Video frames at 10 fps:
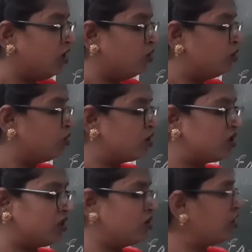who
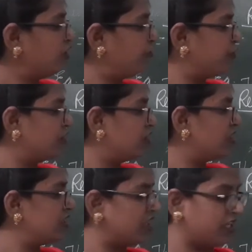stood
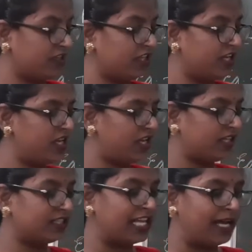first in the
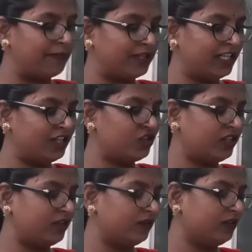
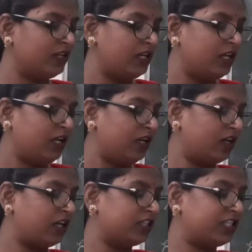examination,
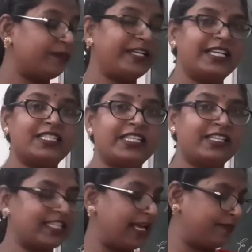CBSE
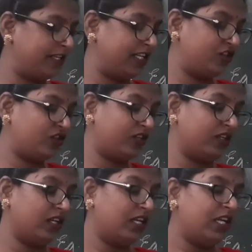
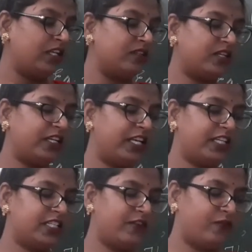examination. The
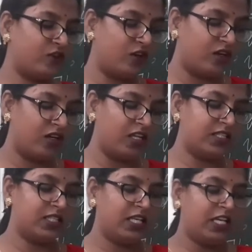relative
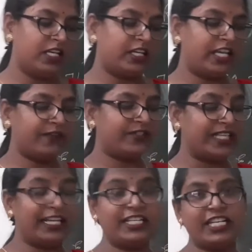clause
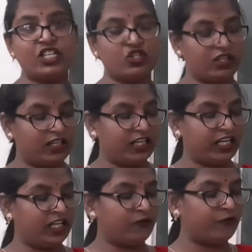gives additional
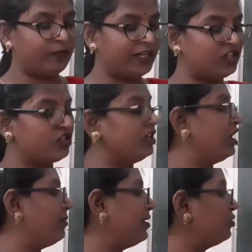information
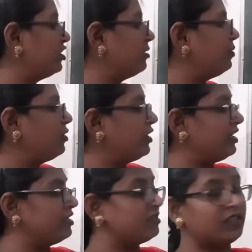about the
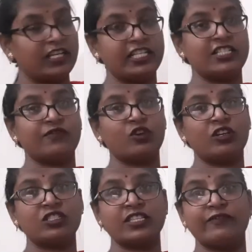boy. This relative
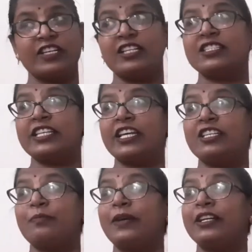clause we can
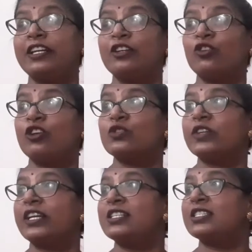say, dependent clause
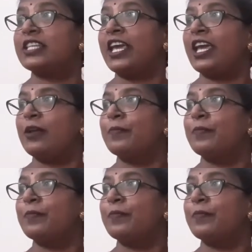we can say,